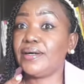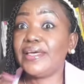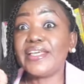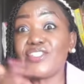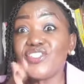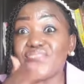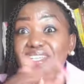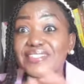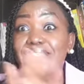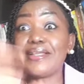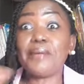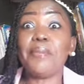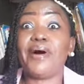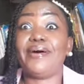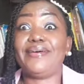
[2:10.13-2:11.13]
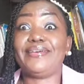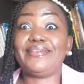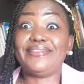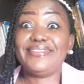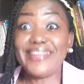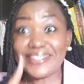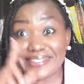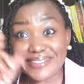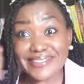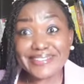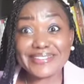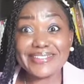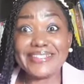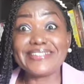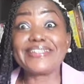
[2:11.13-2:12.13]
age is just a number. Yes,
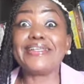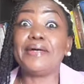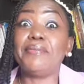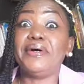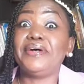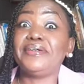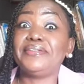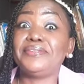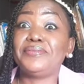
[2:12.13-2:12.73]
it's a number.